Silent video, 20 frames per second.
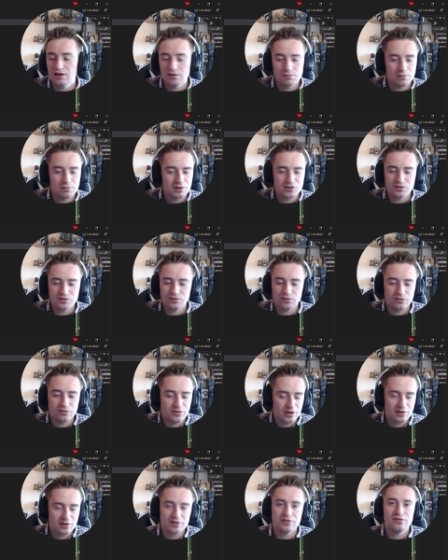but
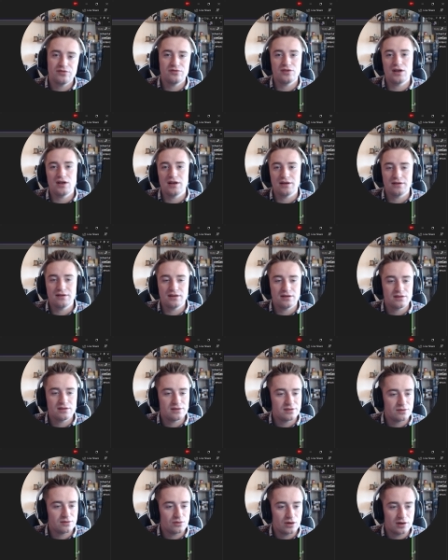very fun
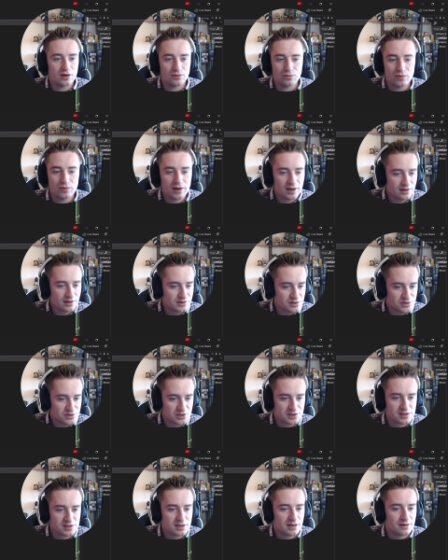uh, way to
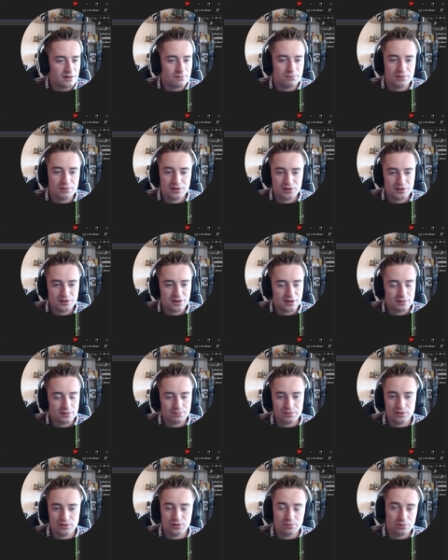just kind of build
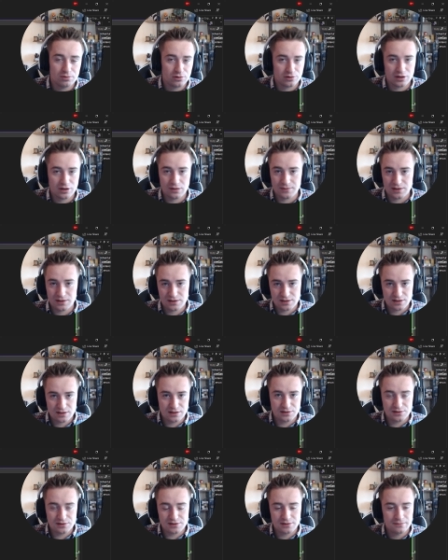up your programming
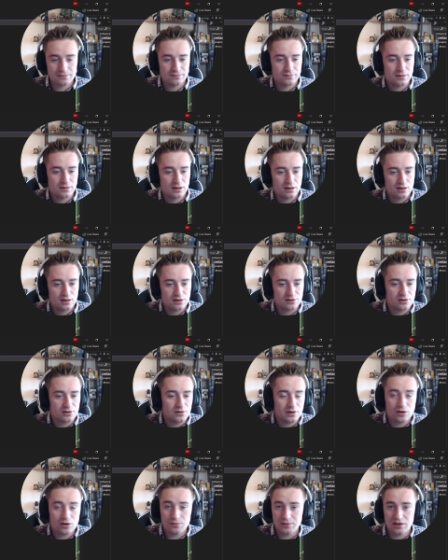skills. So
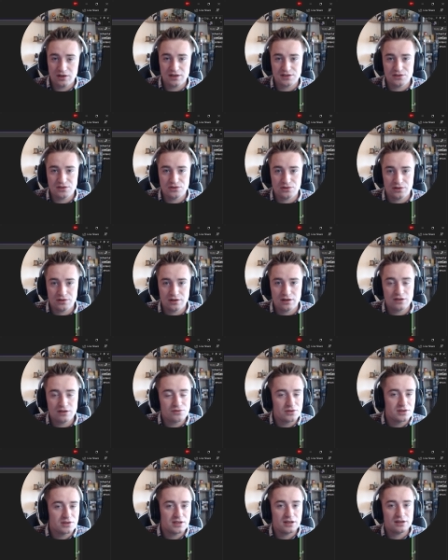I hope you guys enjoyed it. If
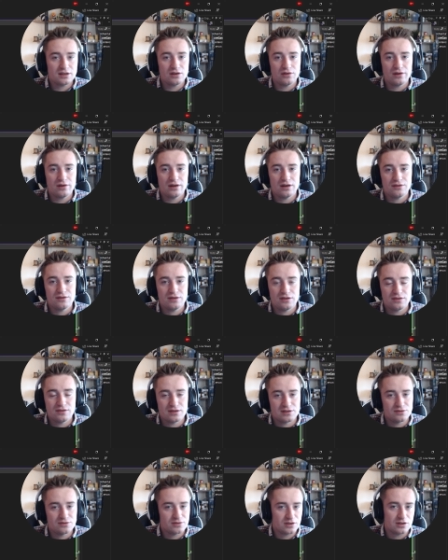you did, go ahead and give
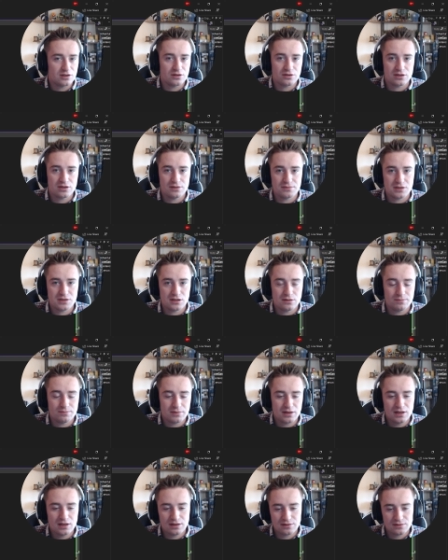this video a thumbs up
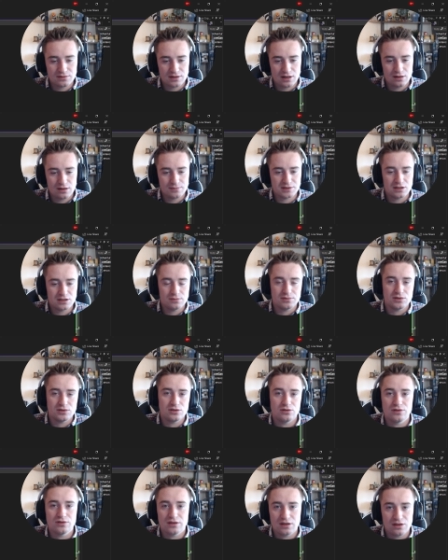and comment down
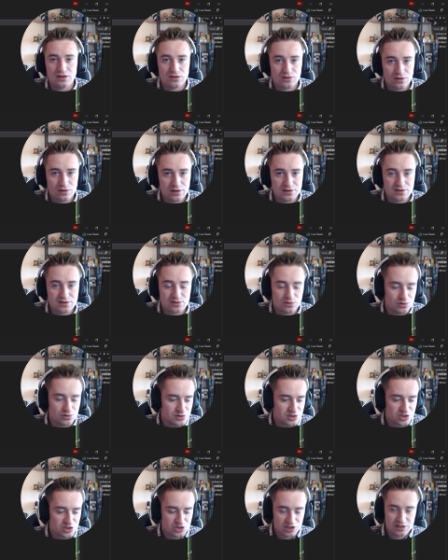below any thoughts or
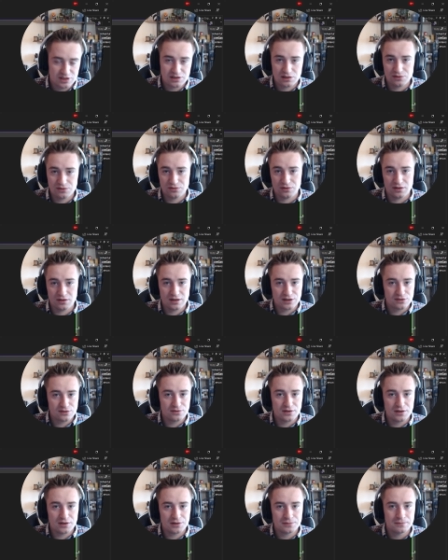suggestions for the next
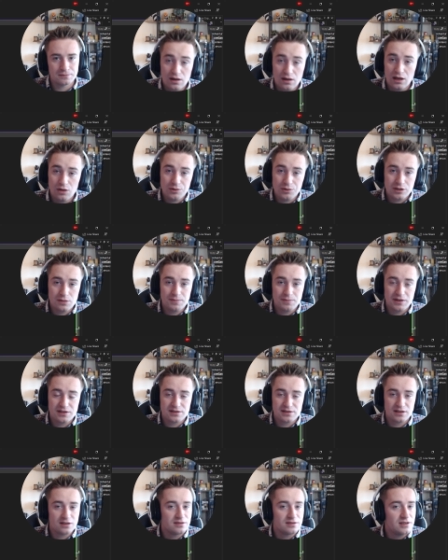video. And with that being
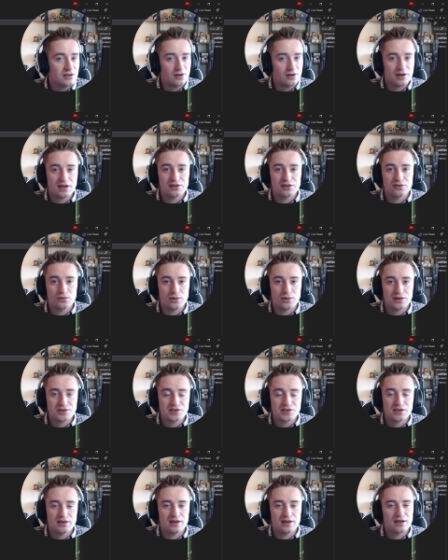said, thank you guys for
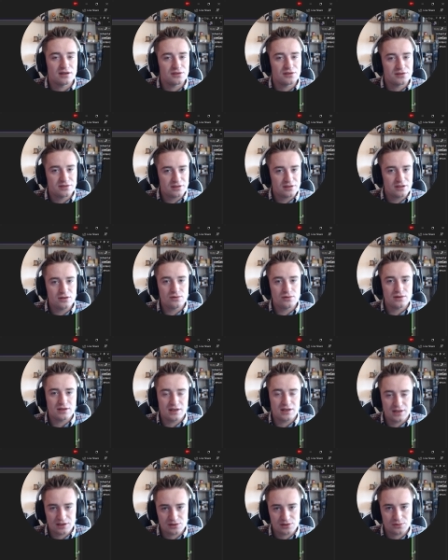watching, and I'll see you in the
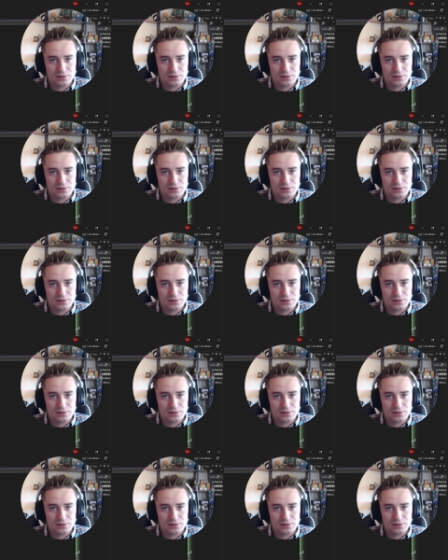next